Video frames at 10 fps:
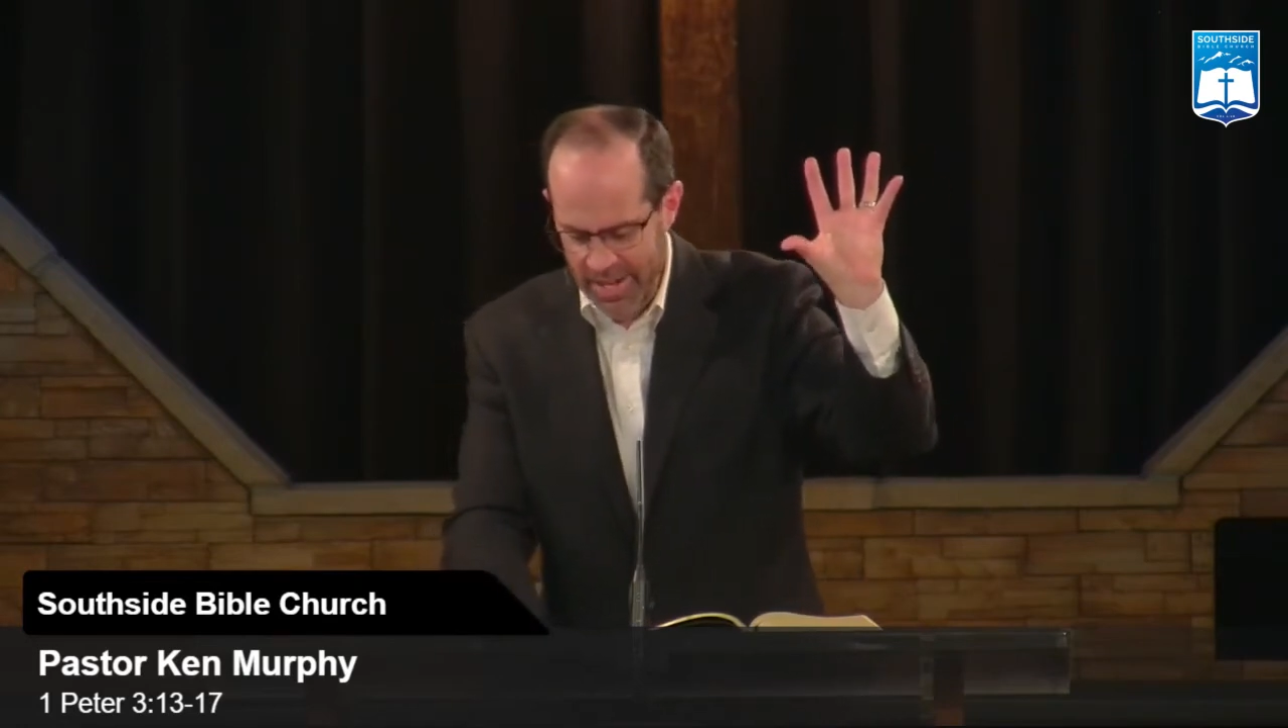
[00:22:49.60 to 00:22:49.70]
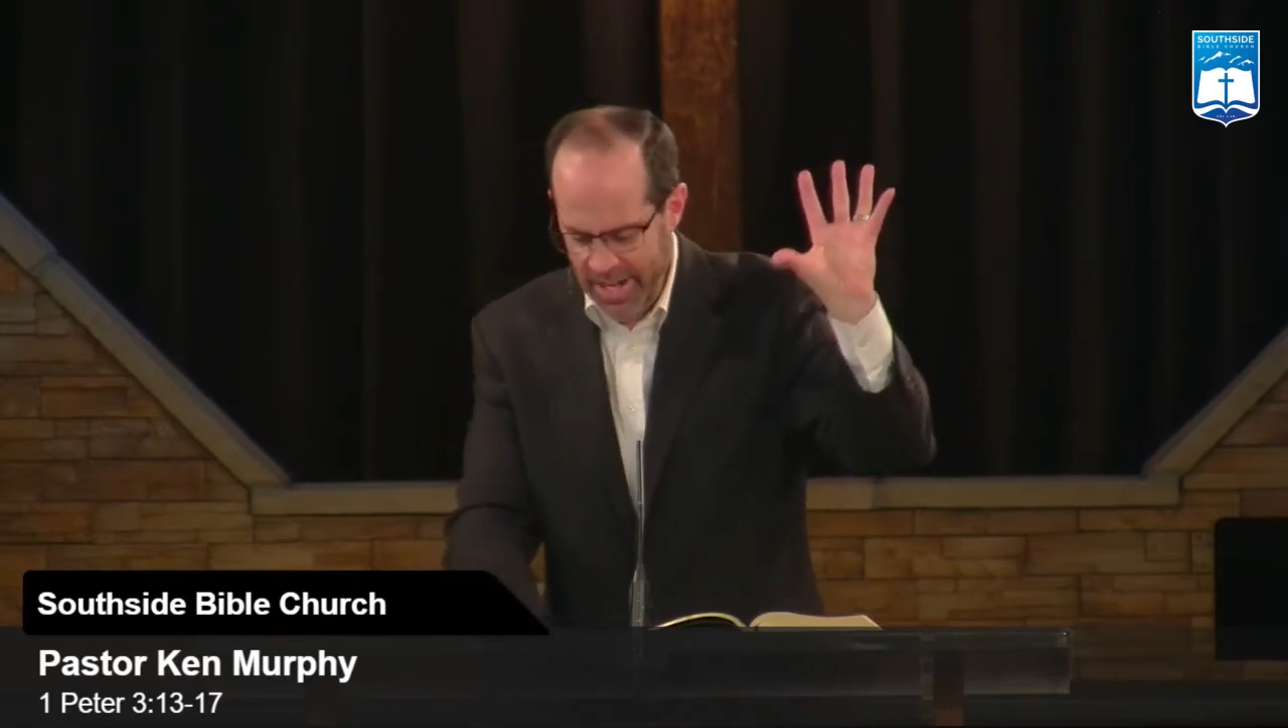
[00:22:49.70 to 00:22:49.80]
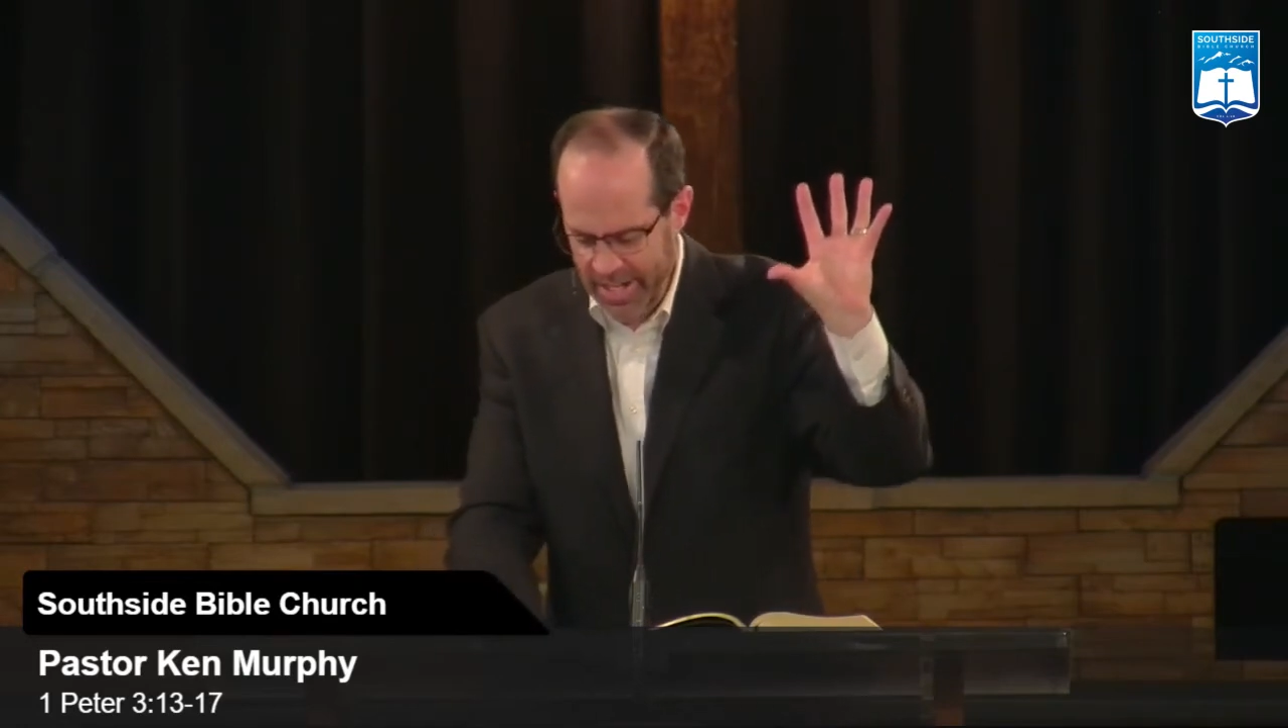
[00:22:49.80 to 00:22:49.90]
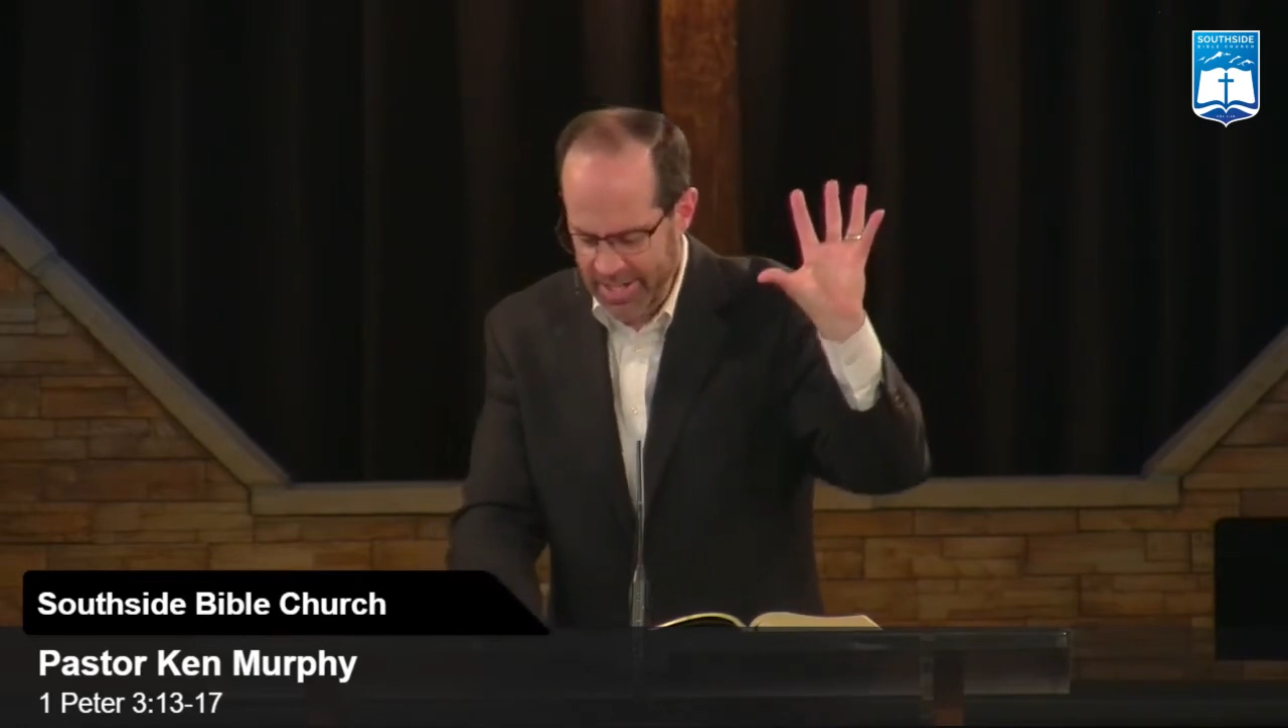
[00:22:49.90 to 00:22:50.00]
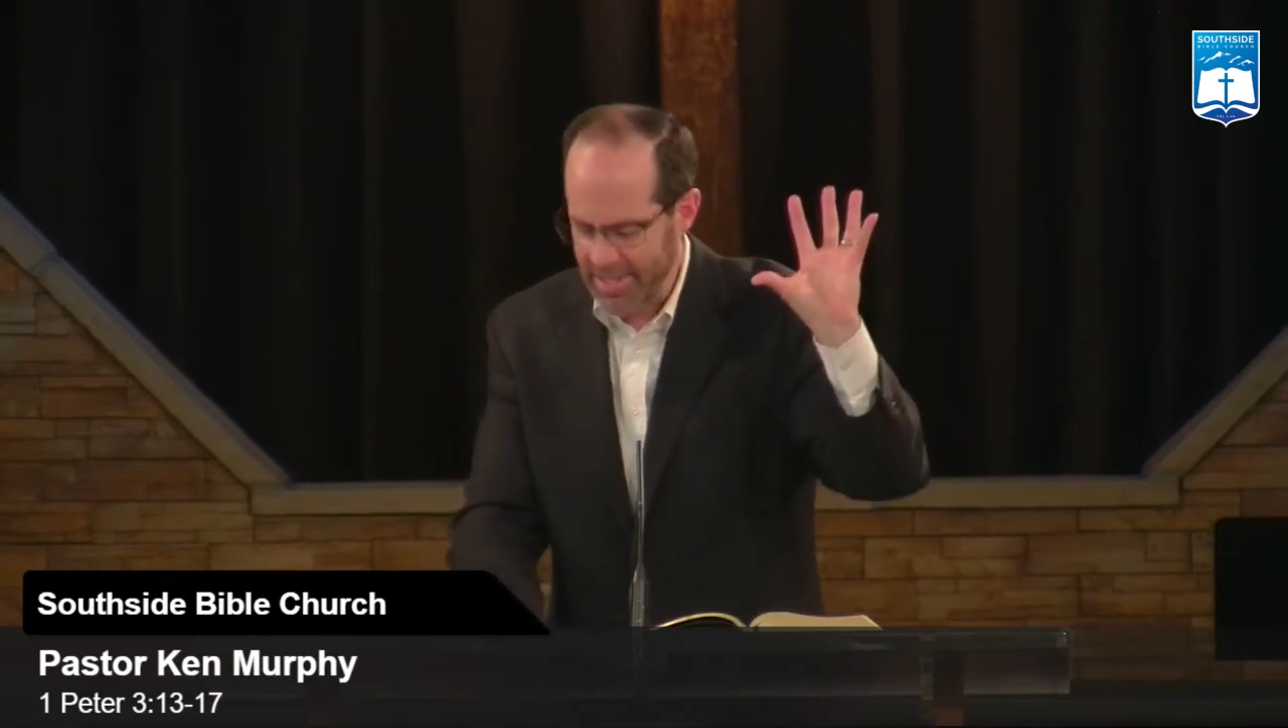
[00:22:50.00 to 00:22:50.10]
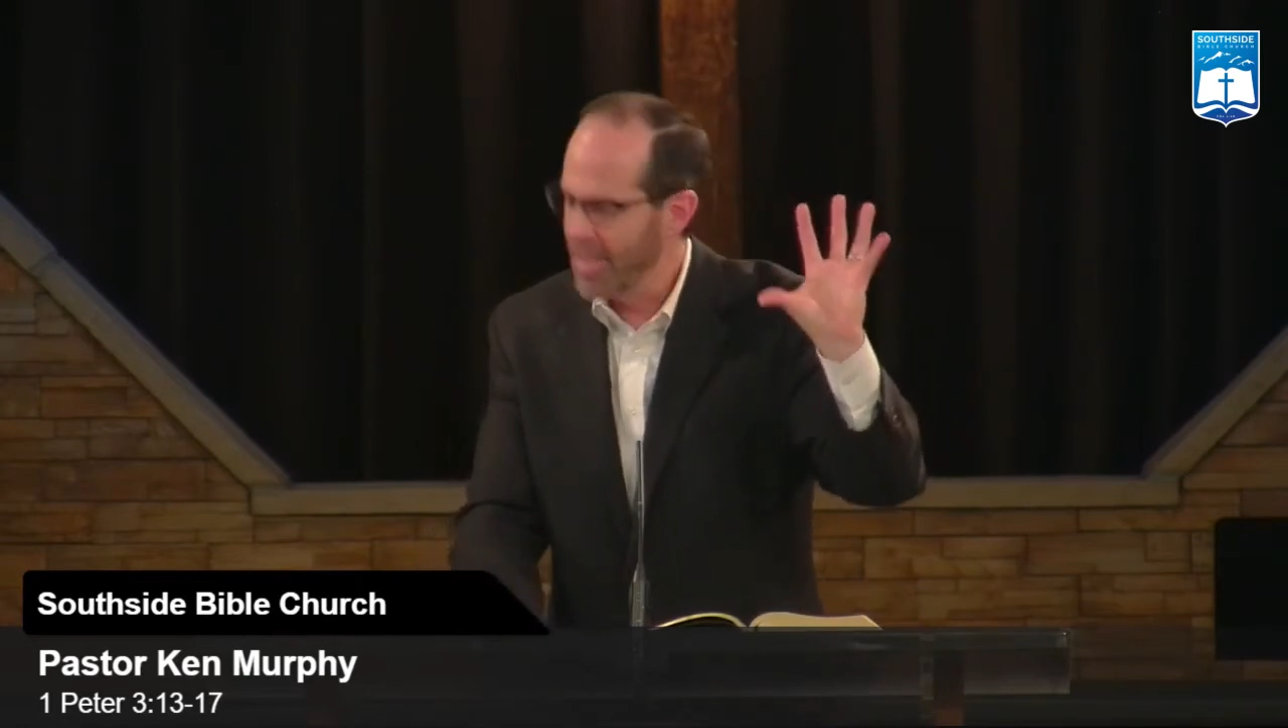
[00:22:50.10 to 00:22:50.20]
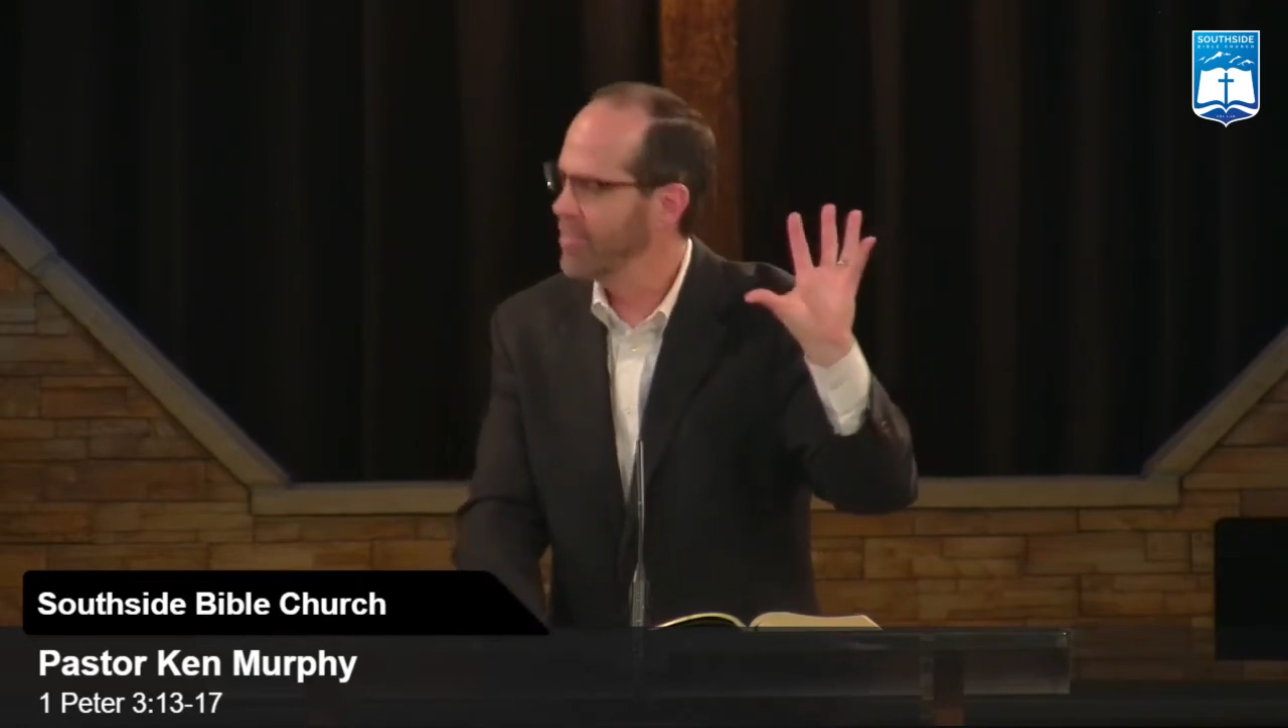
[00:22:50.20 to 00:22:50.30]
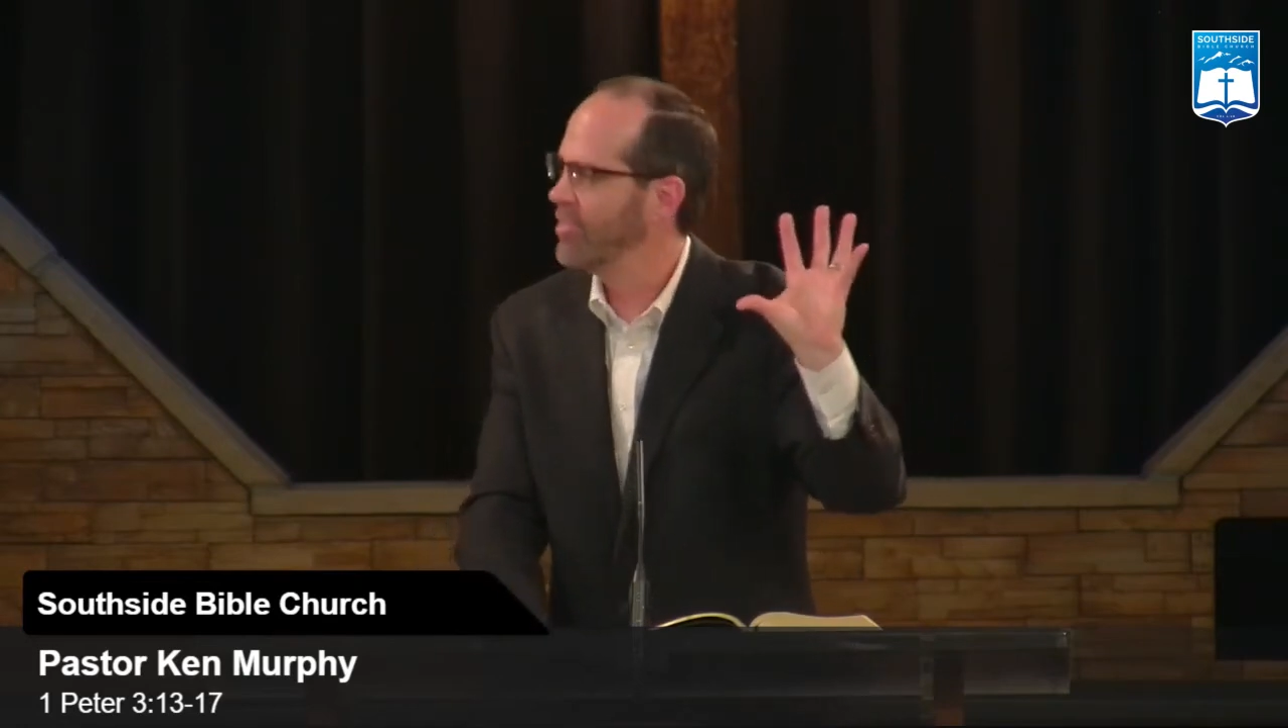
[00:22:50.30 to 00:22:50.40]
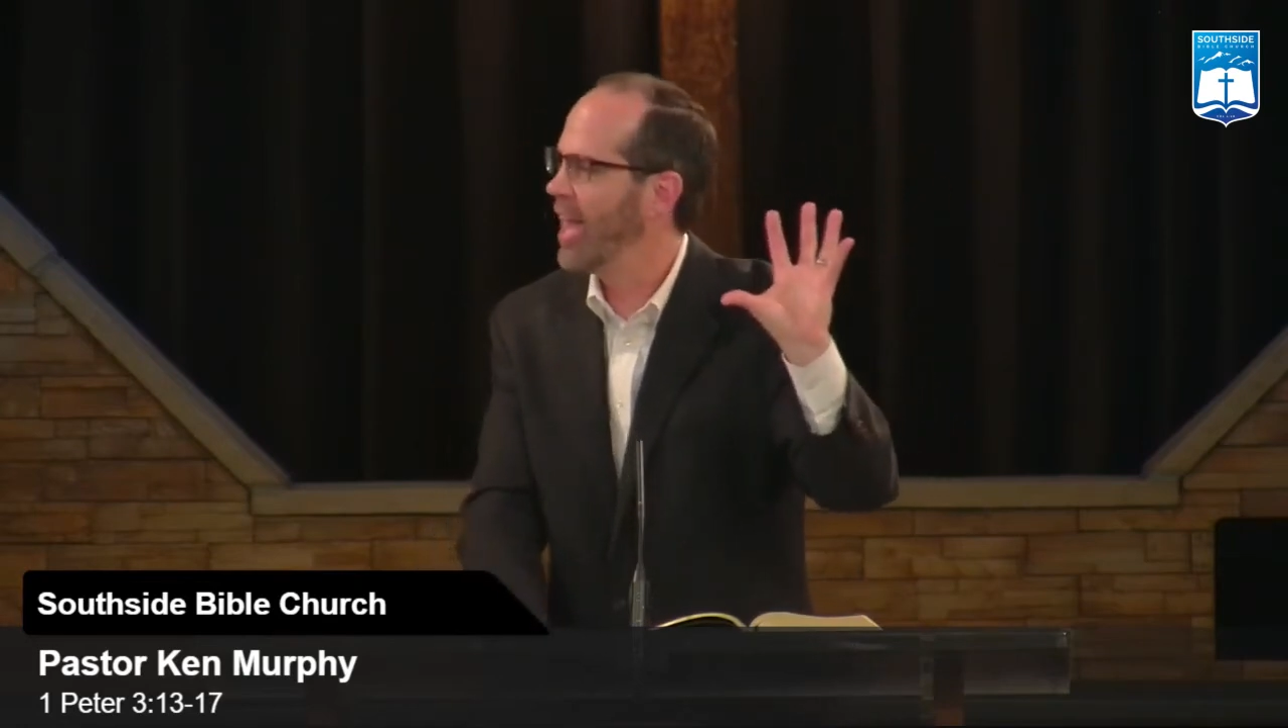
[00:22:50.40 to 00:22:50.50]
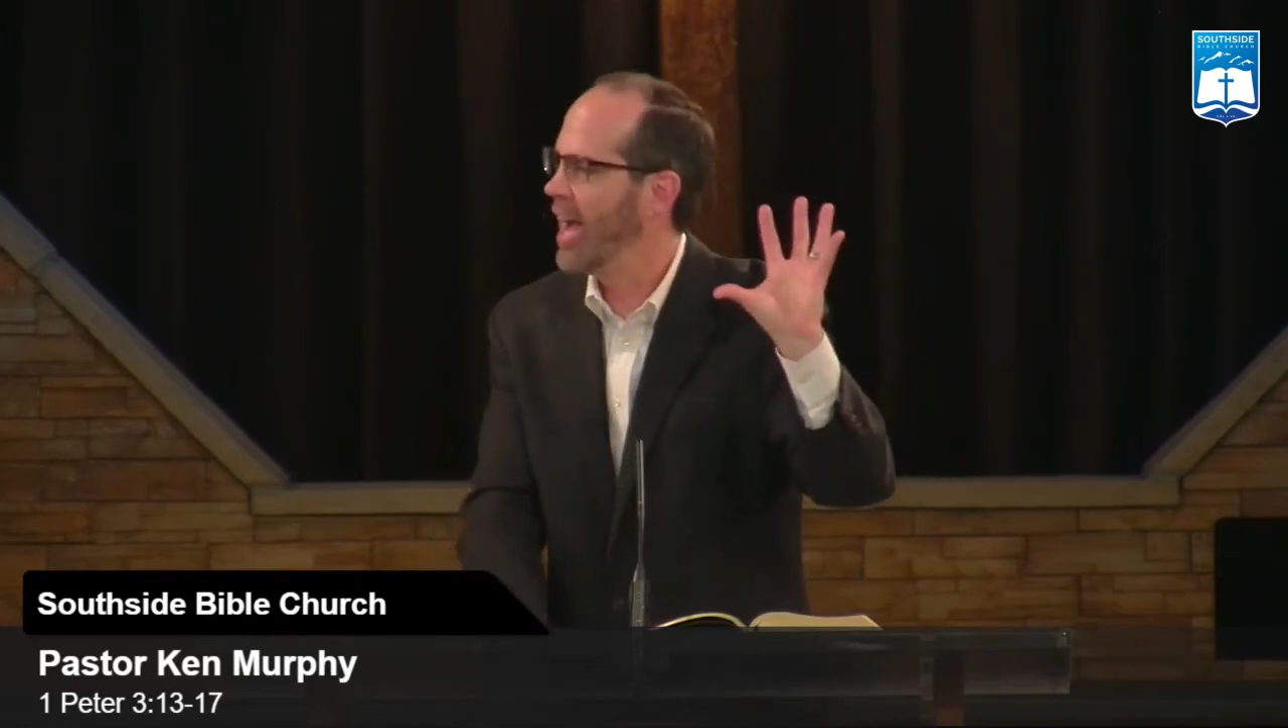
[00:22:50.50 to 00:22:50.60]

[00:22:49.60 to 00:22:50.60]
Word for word: And, and he does